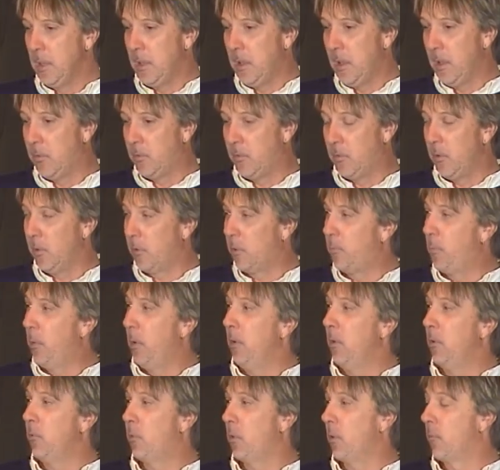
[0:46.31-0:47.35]
kids to
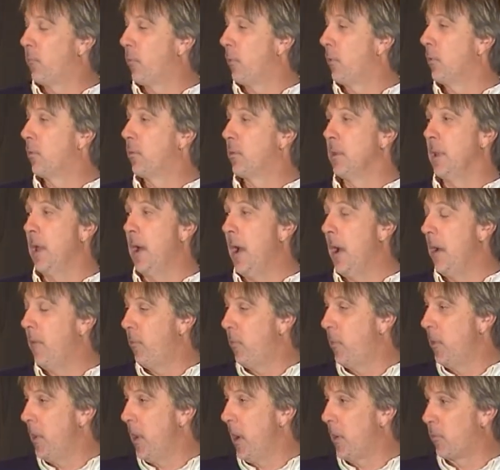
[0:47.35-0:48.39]
experience their first
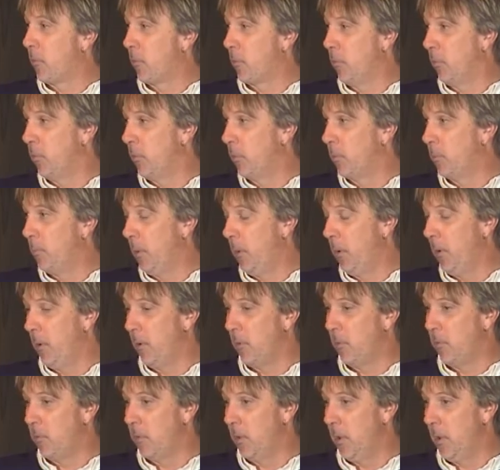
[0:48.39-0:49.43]
live theatrical
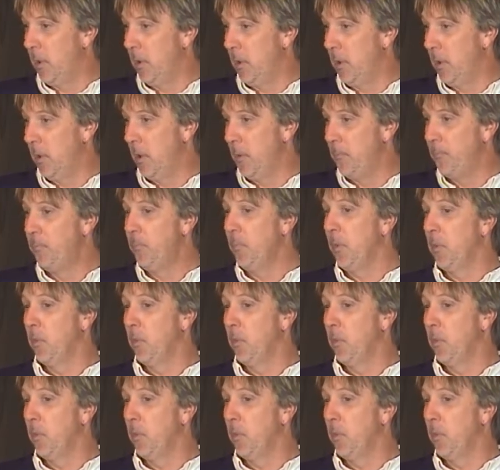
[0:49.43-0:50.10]
experience. And the